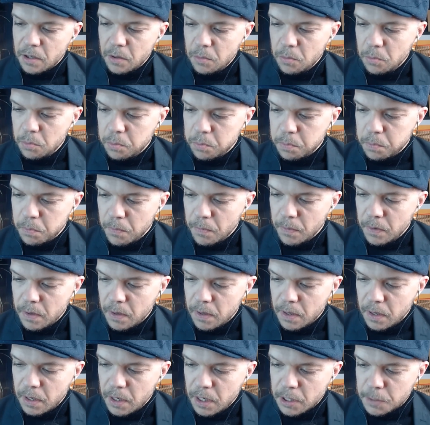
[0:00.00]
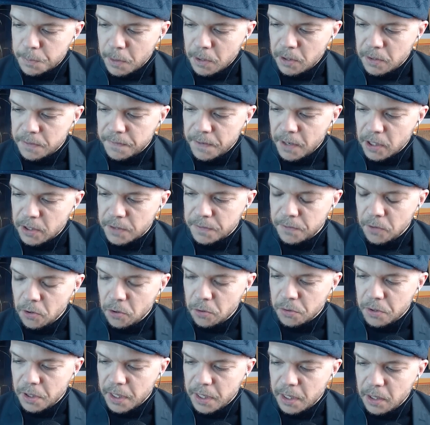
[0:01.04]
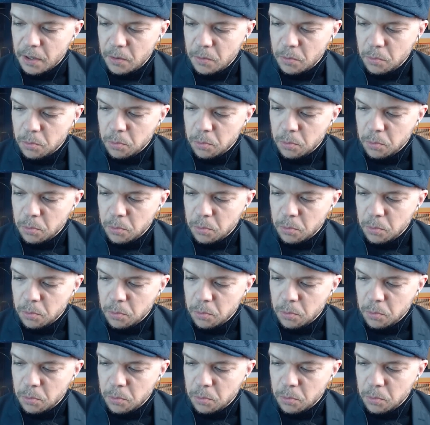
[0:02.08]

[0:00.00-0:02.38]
So, I suppose fast forwarding,